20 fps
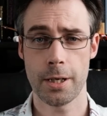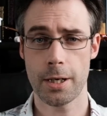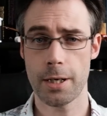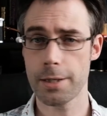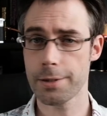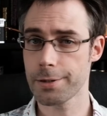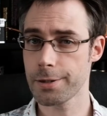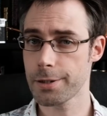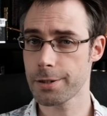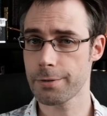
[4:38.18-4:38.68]

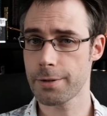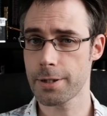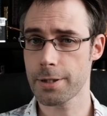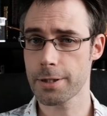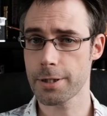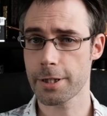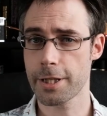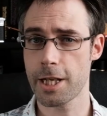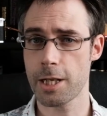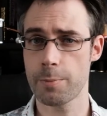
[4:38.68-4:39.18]
At the other end of
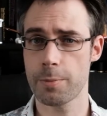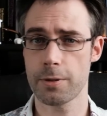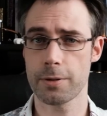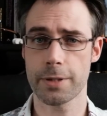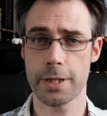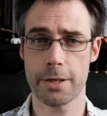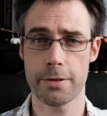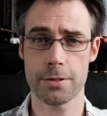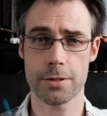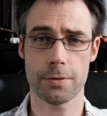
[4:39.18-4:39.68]
the cable
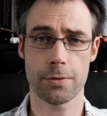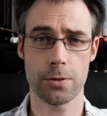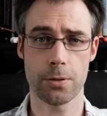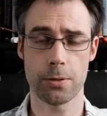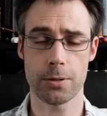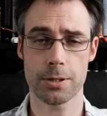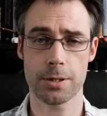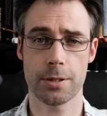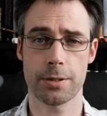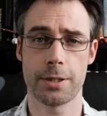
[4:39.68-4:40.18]
there is of
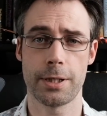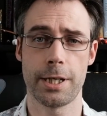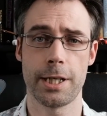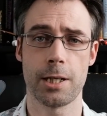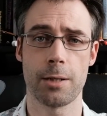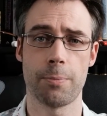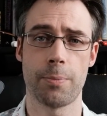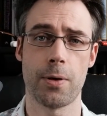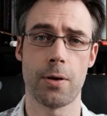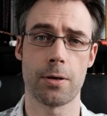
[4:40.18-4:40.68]
course the
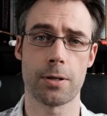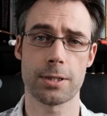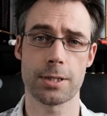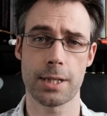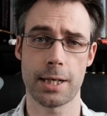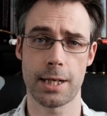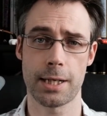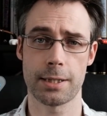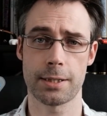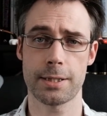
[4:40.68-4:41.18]
link box,
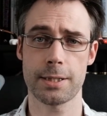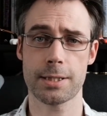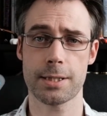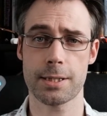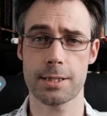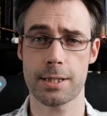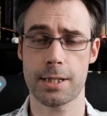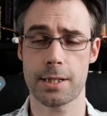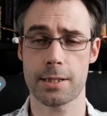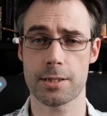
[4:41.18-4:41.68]
and this
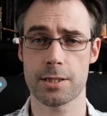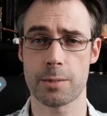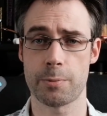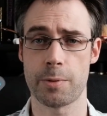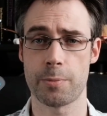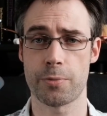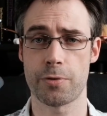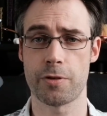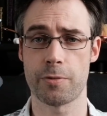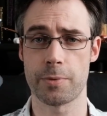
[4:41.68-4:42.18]
has had some
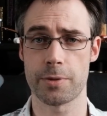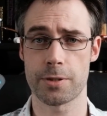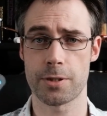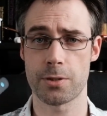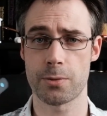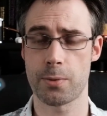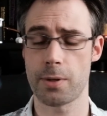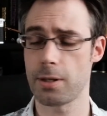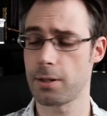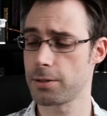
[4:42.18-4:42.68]
improvements
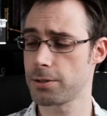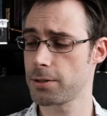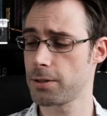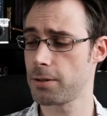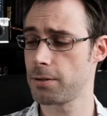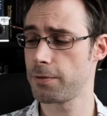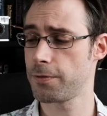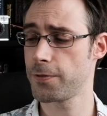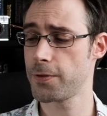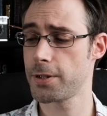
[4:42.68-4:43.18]
as well.
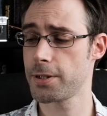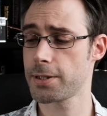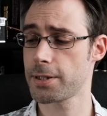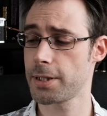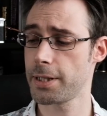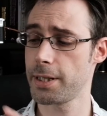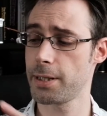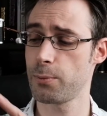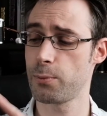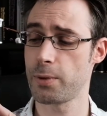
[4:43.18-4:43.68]
So
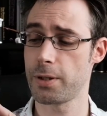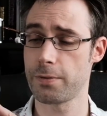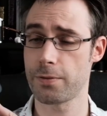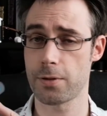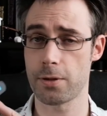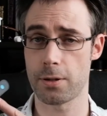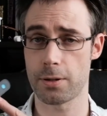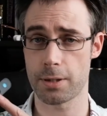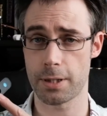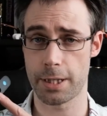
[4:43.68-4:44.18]
firstly, we've
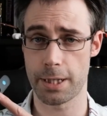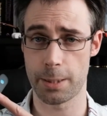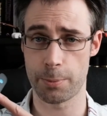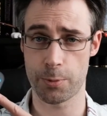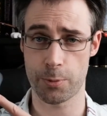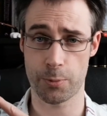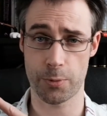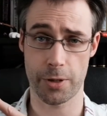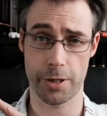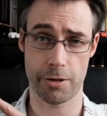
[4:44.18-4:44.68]
got a
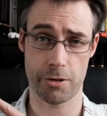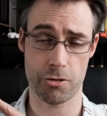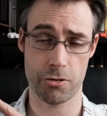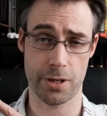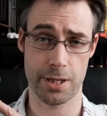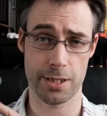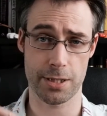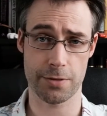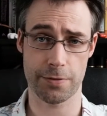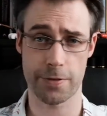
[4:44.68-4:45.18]

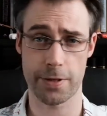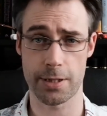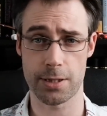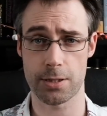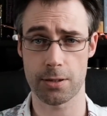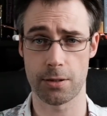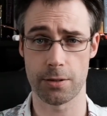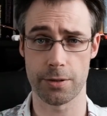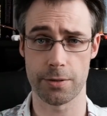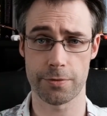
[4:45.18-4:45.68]
proprietary
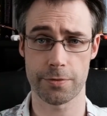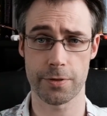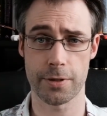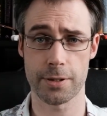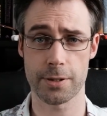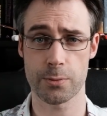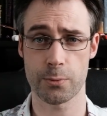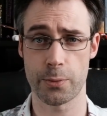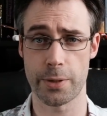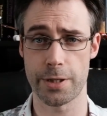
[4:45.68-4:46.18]
interface on the
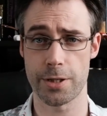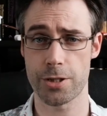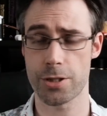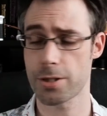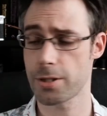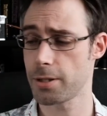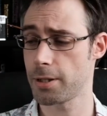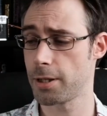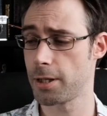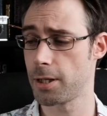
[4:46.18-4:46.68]
front,
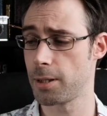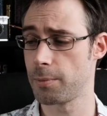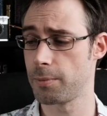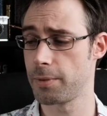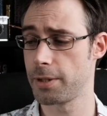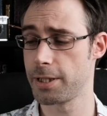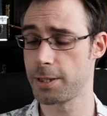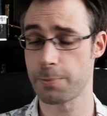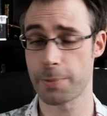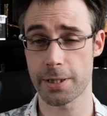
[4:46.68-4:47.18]
which
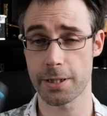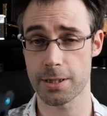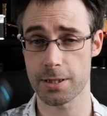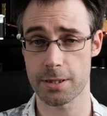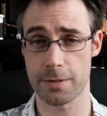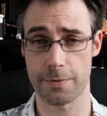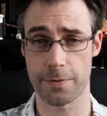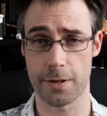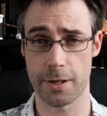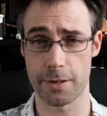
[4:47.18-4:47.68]
is because
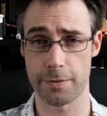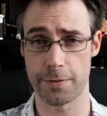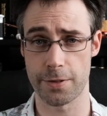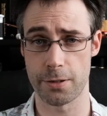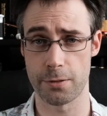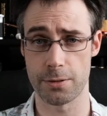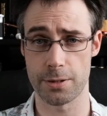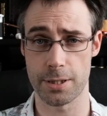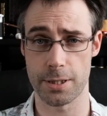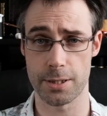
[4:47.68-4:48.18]
the Vive
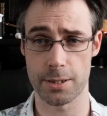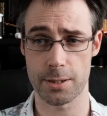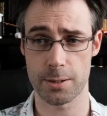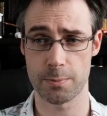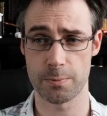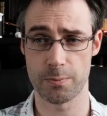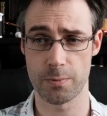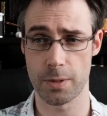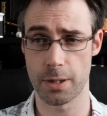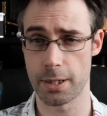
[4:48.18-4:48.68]
uses
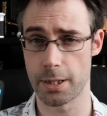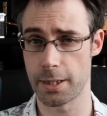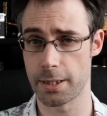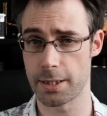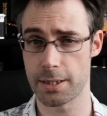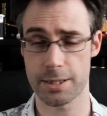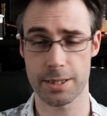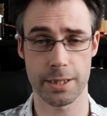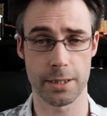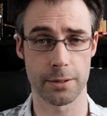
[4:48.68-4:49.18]

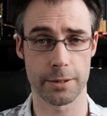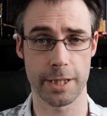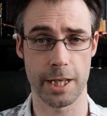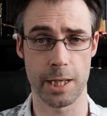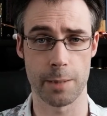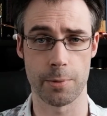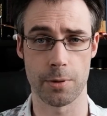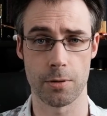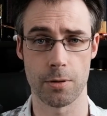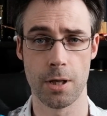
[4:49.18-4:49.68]
a single
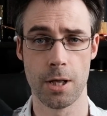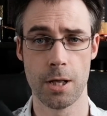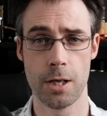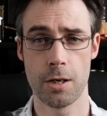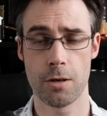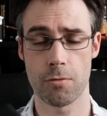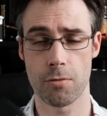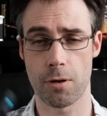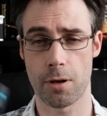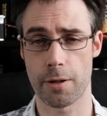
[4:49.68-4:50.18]
cable
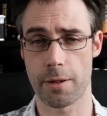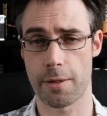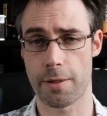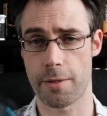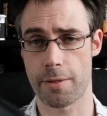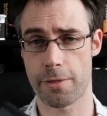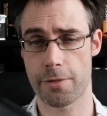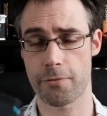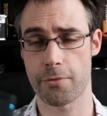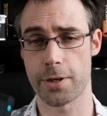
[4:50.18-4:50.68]
rather
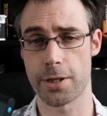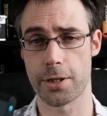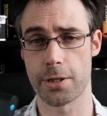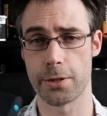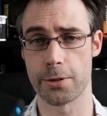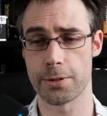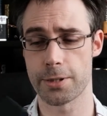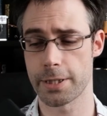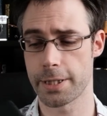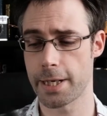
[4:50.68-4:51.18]
than three
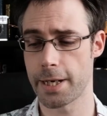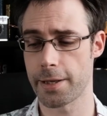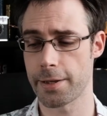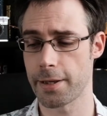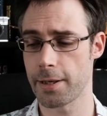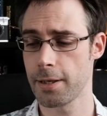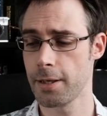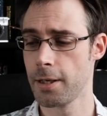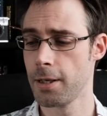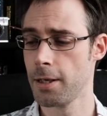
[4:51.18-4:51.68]
glued together.